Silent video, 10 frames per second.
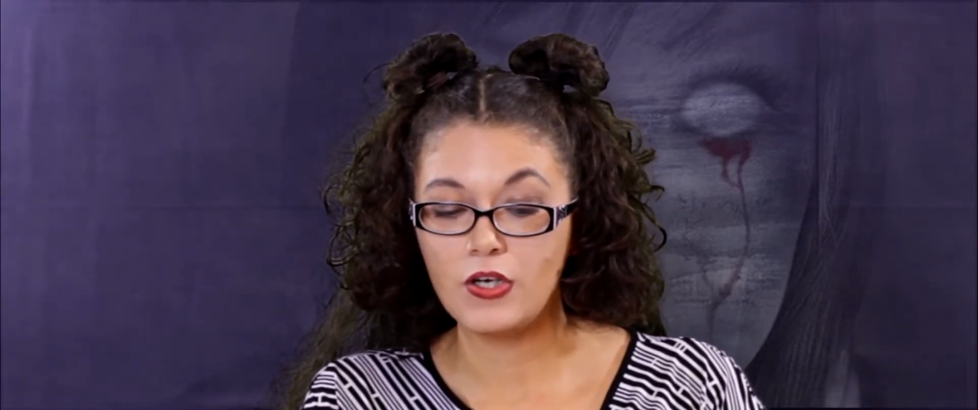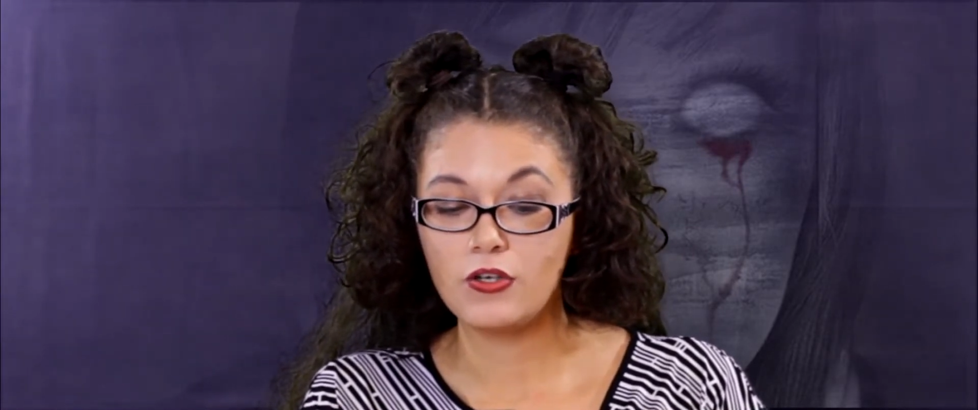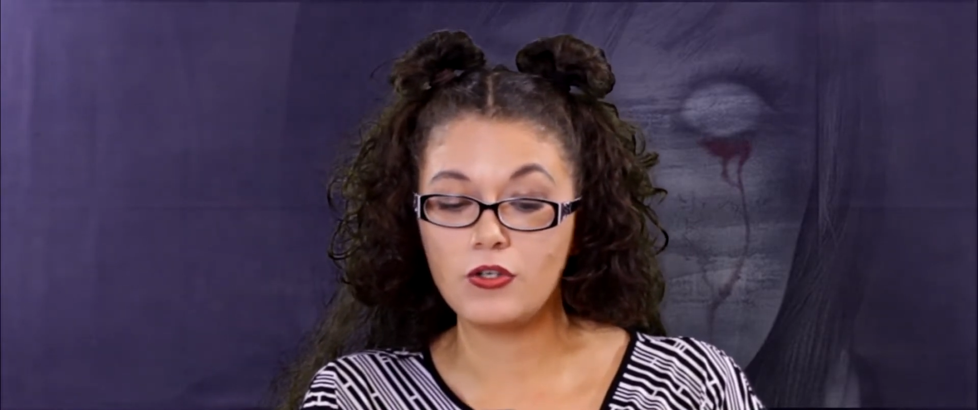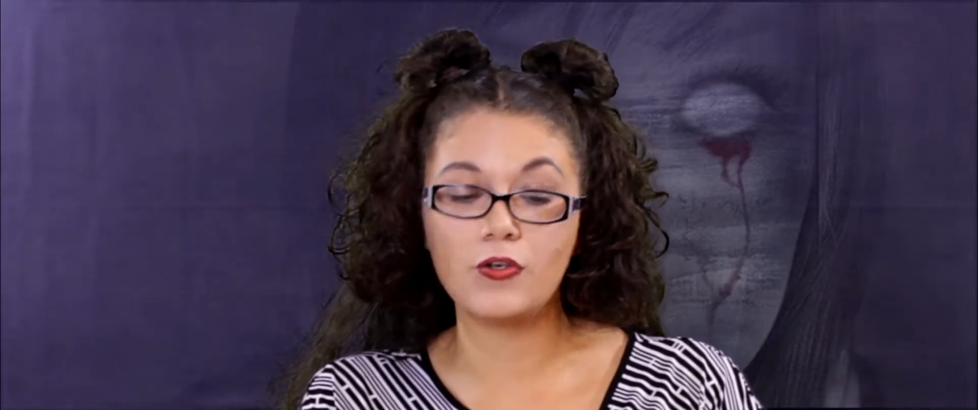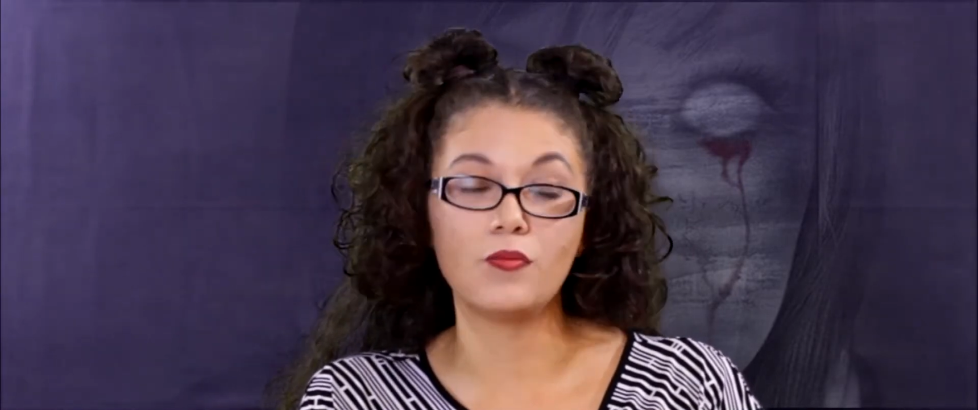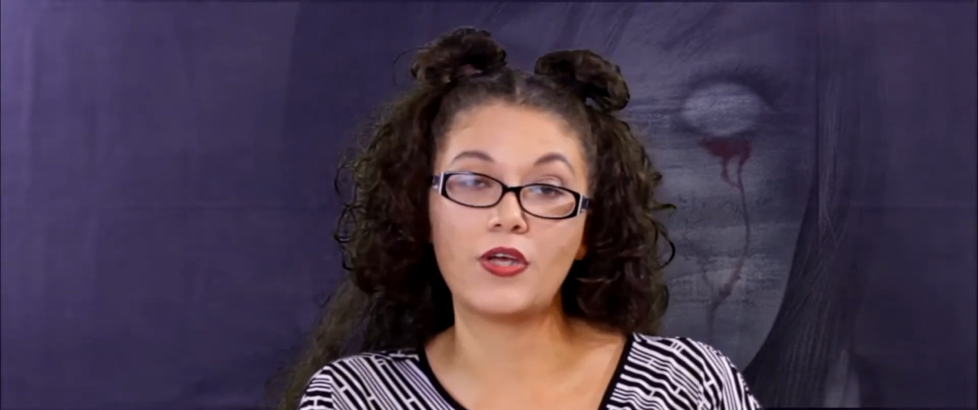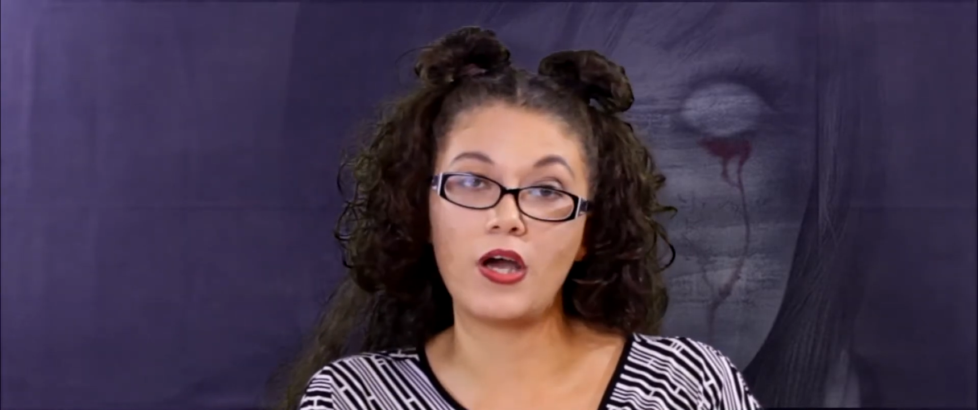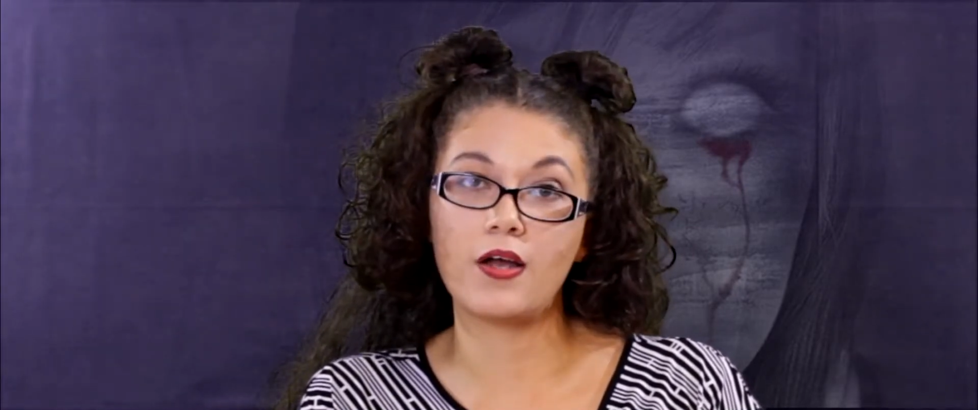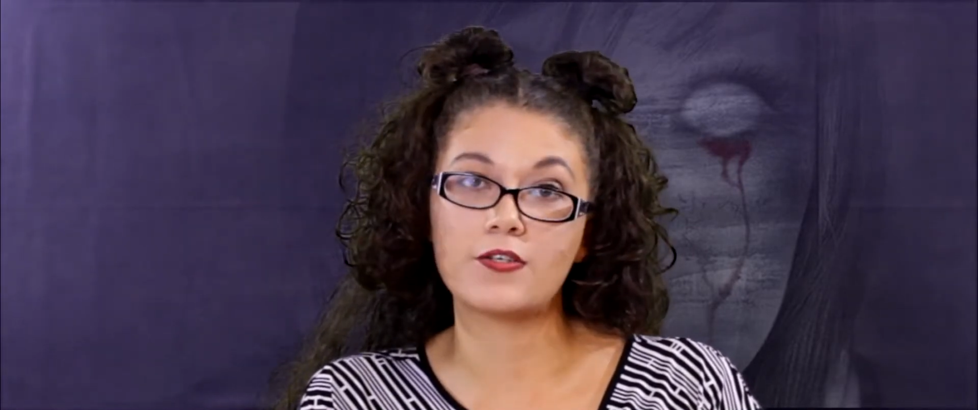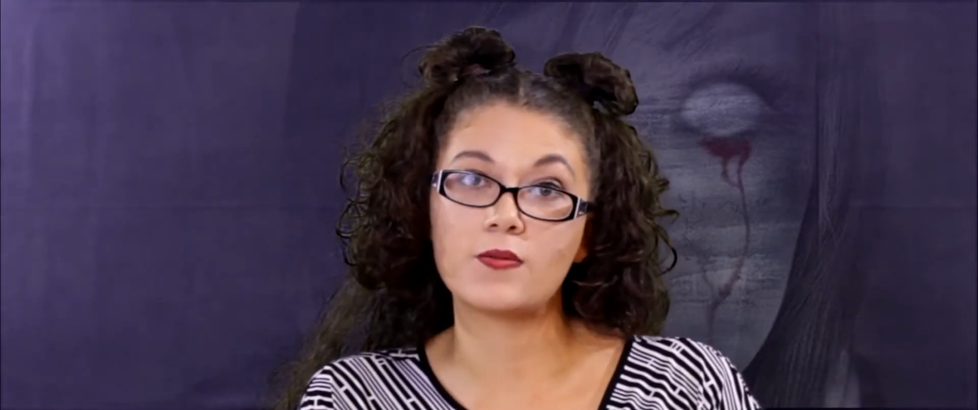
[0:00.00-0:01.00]
You can be
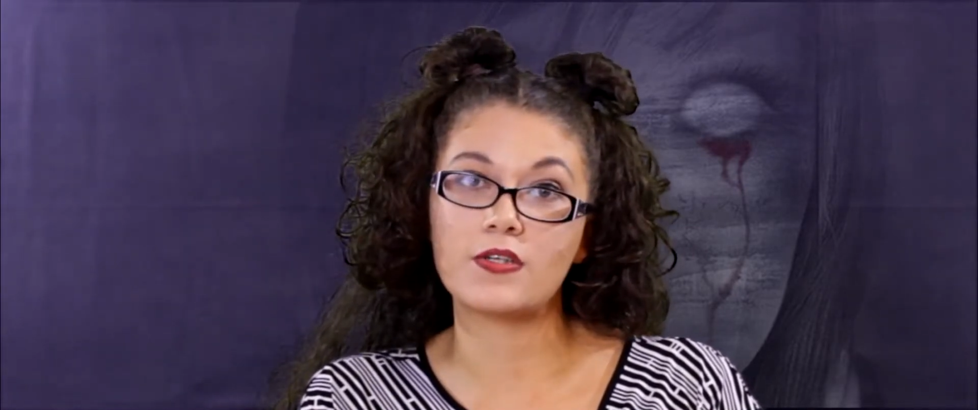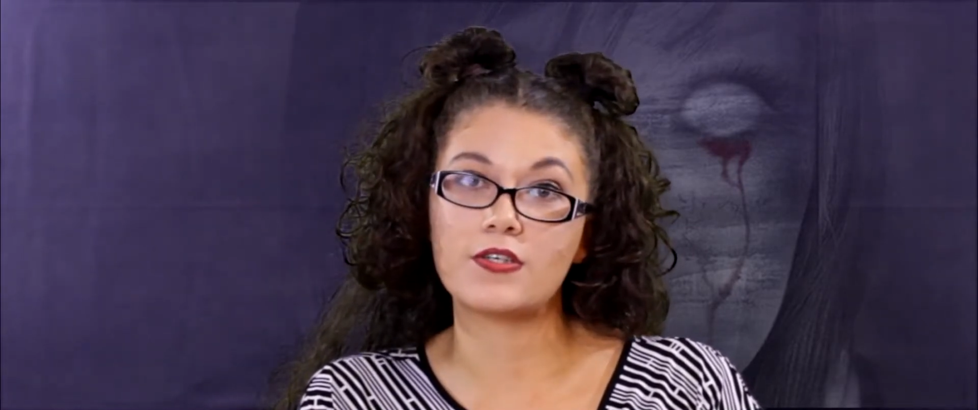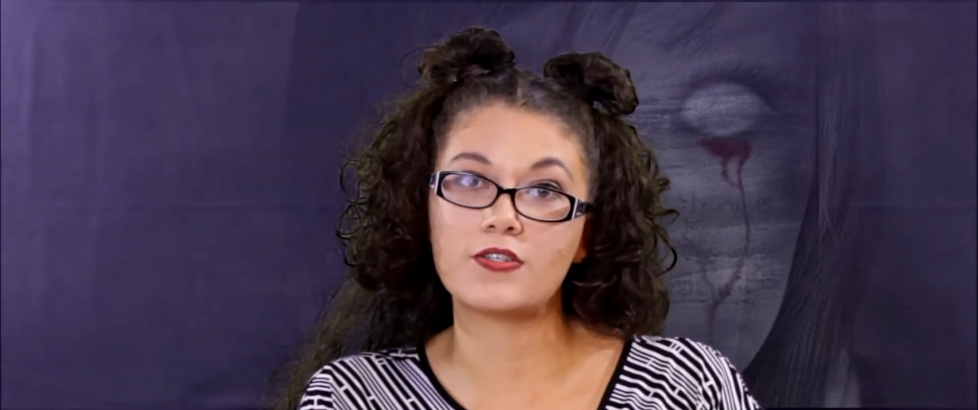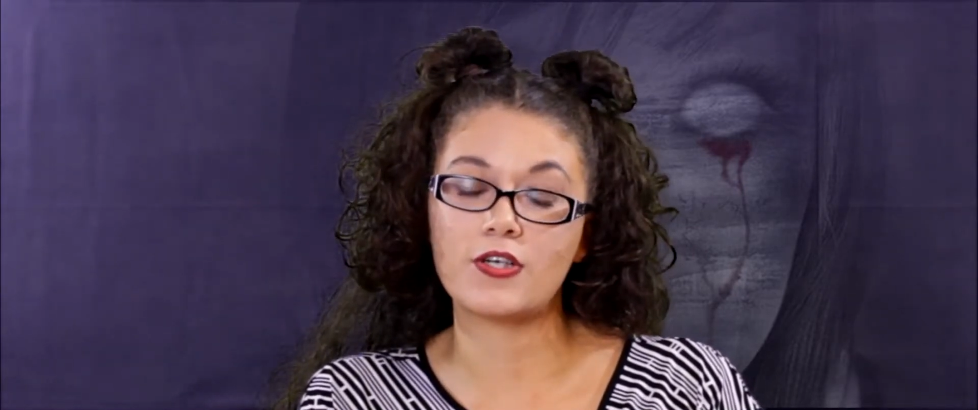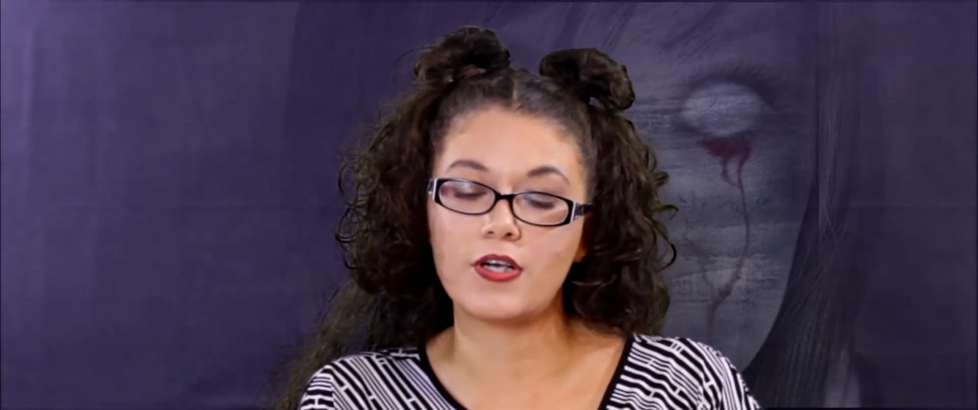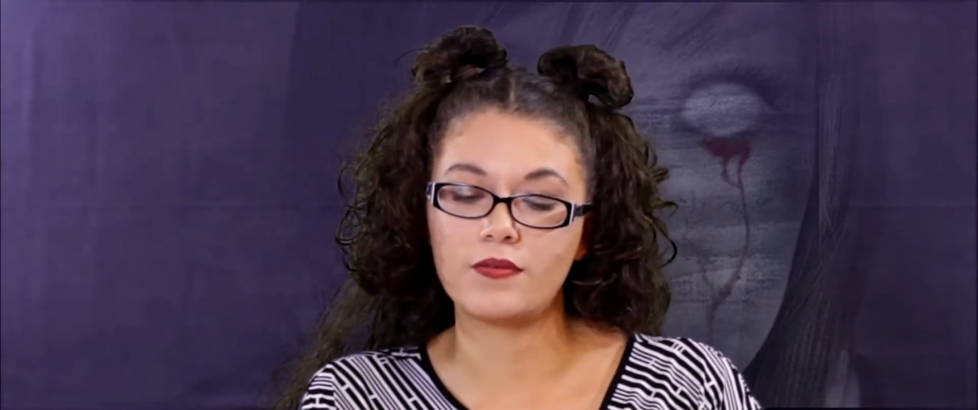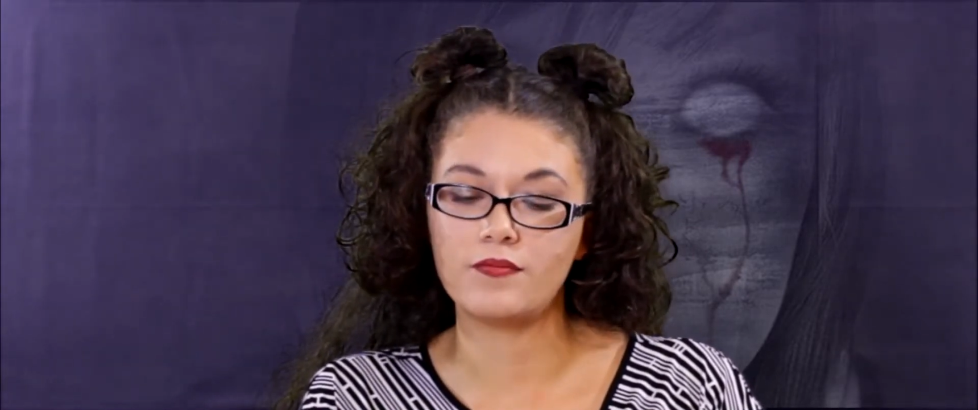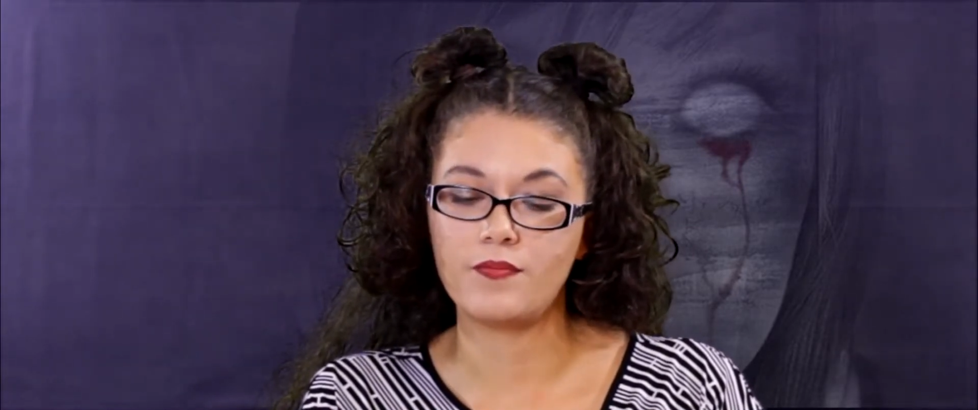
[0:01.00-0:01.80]
honest with us, sir.